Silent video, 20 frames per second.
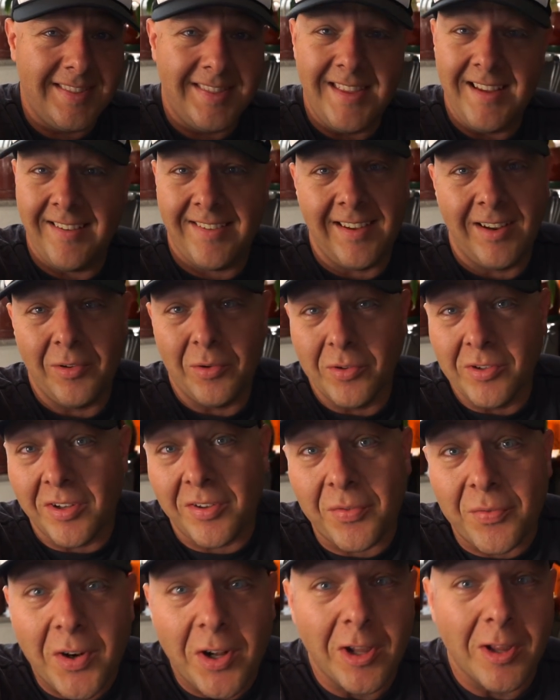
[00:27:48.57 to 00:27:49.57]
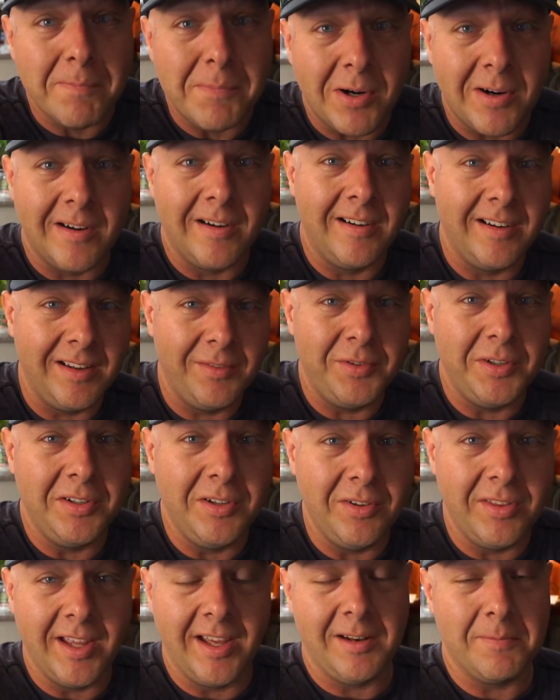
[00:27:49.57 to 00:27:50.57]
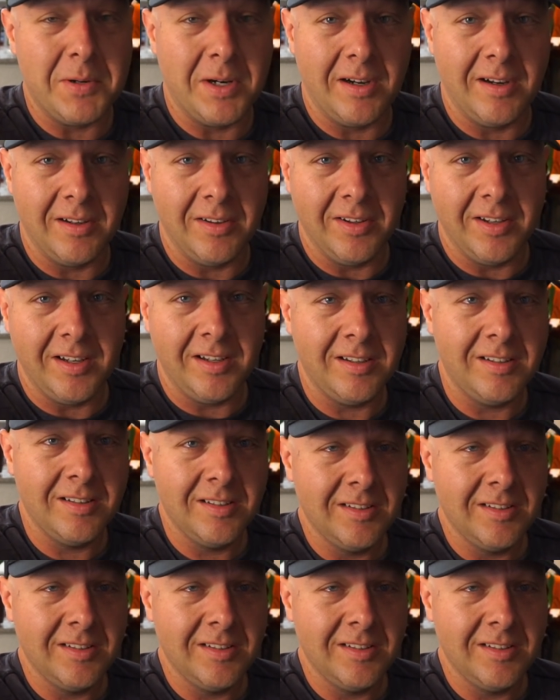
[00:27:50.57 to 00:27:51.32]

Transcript: these things will just fall apart if you do that, apparently.